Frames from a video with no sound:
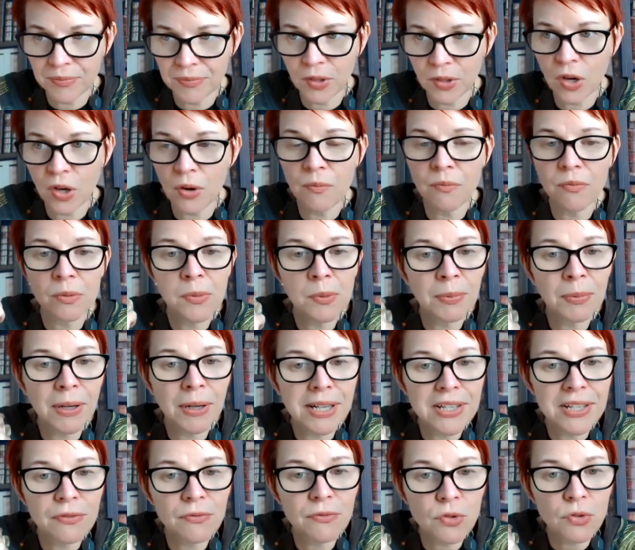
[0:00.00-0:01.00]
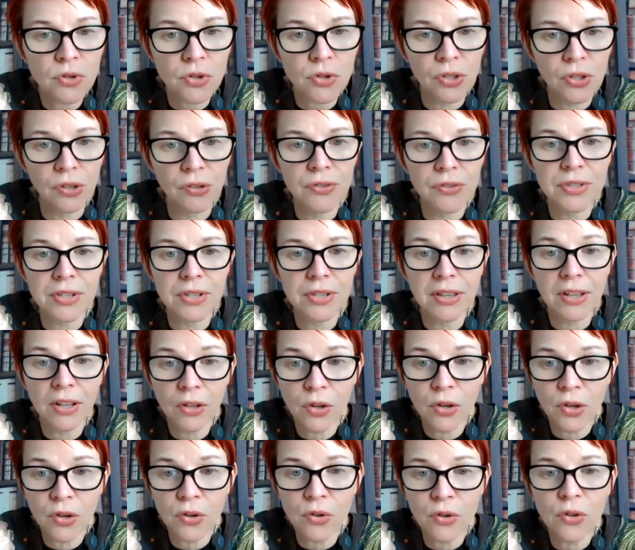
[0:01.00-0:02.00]
come from a place of truth. So they'll
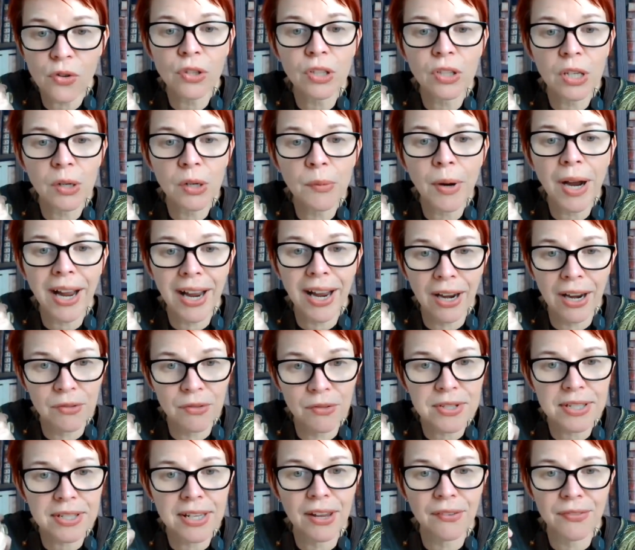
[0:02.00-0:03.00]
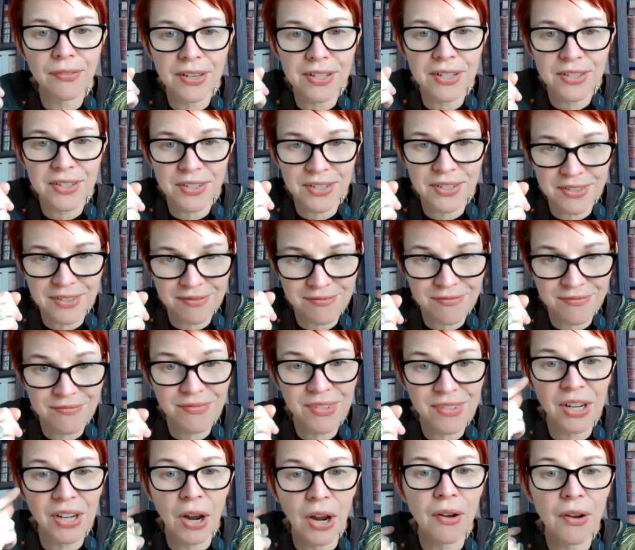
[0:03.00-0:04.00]
call you out if it's,
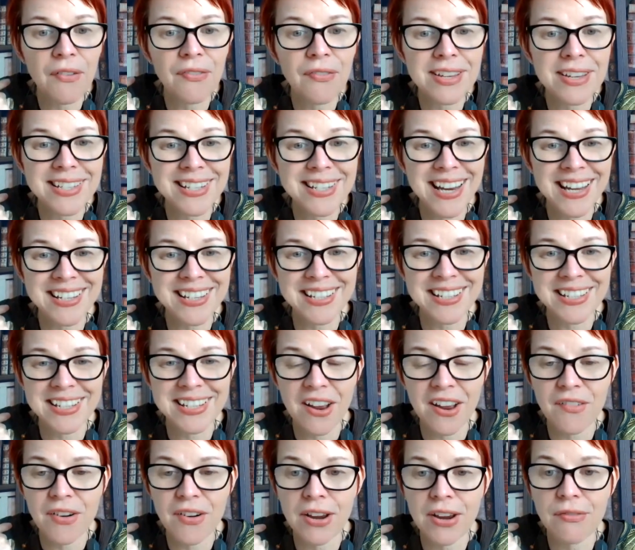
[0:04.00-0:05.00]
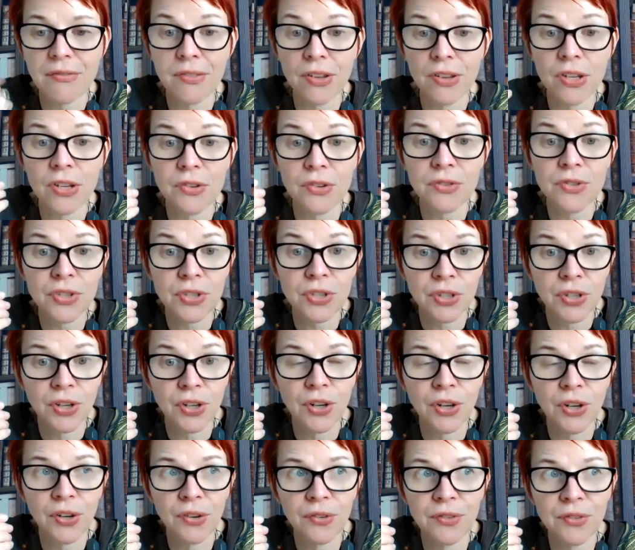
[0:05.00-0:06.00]
you know, if it's necessary for you
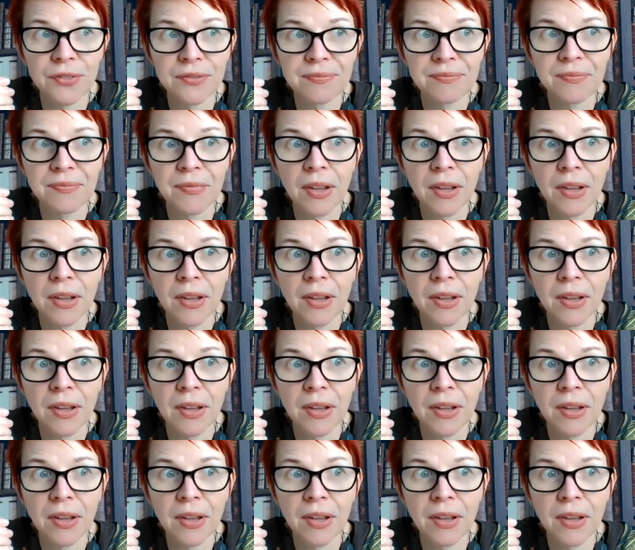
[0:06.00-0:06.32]
to